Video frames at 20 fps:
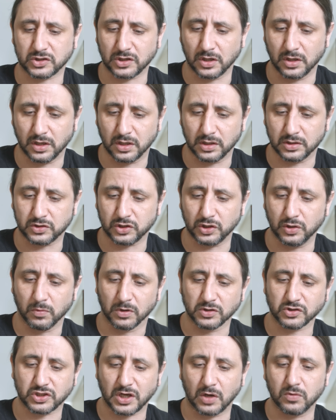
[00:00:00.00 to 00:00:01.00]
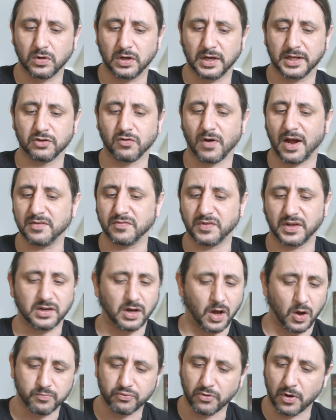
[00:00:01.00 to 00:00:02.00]
Do you want total engraving?
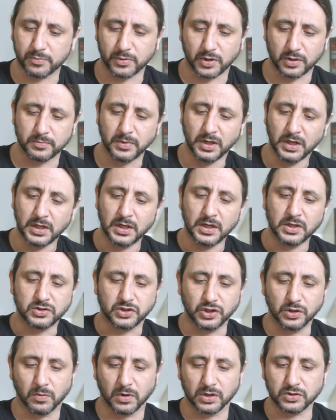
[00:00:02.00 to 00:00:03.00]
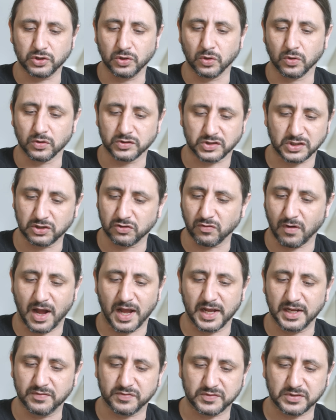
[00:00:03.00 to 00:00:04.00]
No problem. Do you want yours
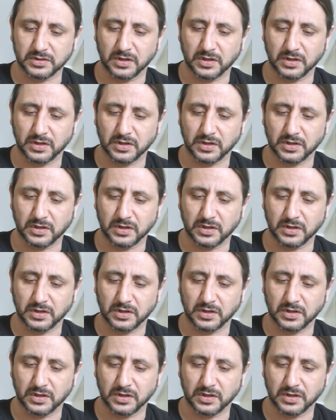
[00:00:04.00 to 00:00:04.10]
engraved?